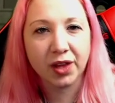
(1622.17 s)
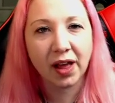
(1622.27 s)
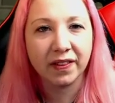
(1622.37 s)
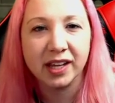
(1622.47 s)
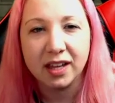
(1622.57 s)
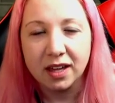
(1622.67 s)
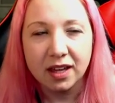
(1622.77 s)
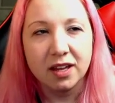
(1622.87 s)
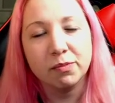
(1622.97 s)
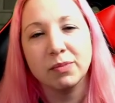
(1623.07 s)
Not like
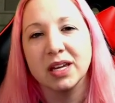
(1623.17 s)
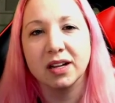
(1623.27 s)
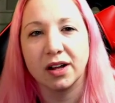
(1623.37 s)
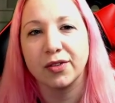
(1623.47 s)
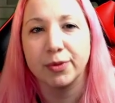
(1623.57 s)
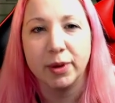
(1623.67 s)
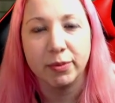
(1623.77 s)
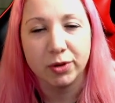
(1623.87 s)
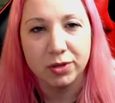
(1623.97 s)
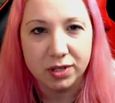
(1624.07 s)
me and other
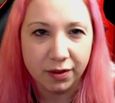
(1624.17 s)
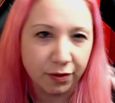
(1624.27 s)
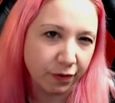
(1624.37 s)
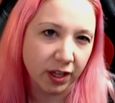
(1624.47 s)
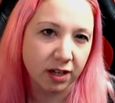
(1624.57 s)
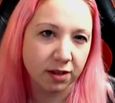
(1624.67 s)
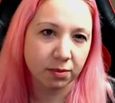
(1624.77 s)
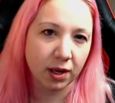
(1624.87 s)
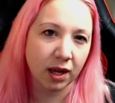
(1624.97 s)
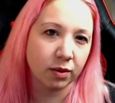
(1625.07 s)
members of the
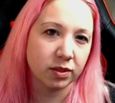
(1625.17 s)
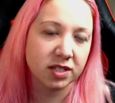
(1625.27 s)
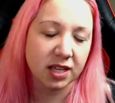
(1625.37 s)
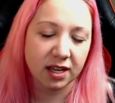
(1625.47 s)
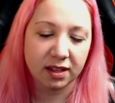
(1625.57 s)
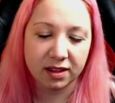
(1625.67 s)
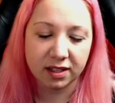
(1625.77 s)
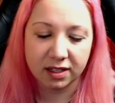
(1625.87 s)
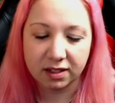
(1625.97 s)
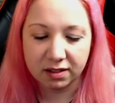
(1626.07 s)
fandom. I would say
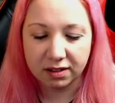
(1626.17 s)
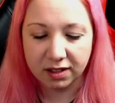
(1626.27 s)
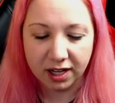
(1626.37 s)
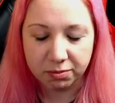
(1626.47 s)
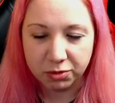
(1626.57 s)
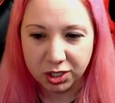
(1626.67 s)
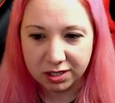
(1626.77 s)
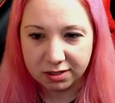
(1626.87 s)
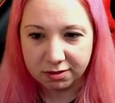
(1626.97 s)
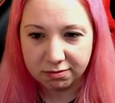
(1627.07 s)
that I'm
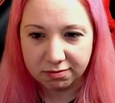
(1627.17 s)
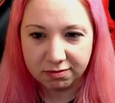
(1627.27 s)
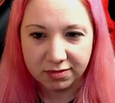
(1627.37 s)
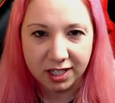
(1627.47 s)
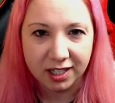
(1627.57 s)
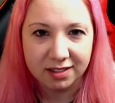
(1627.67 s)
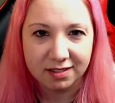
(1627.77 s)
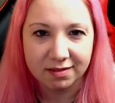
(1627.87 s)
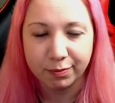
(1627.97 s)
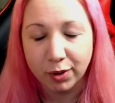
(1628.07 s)
just, that I
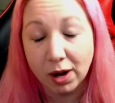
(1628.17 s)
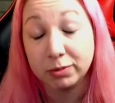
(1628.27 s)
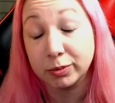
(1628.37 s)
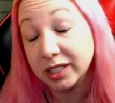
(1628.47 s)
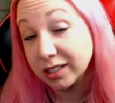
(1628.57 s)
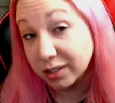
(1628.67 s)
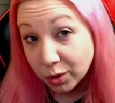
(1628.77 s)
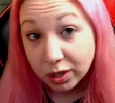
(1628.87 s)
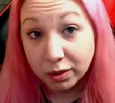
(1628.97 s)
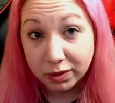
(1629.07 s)
probably
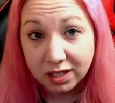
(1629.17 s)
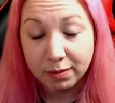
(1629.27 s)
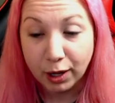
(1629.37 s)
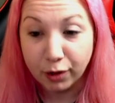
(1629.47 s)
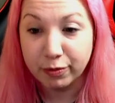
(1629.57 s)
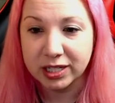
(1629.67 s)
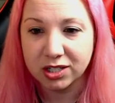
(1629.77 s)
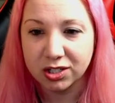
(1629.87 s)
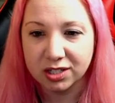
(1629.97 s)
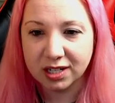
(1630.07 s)
annoy with the amount of
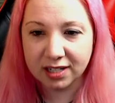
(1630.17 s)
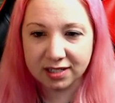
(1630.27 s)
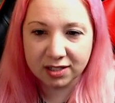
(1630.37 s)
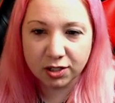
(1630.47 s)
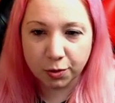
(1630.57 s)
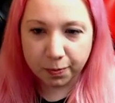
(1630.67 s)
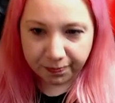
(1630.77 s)
messages that I send to.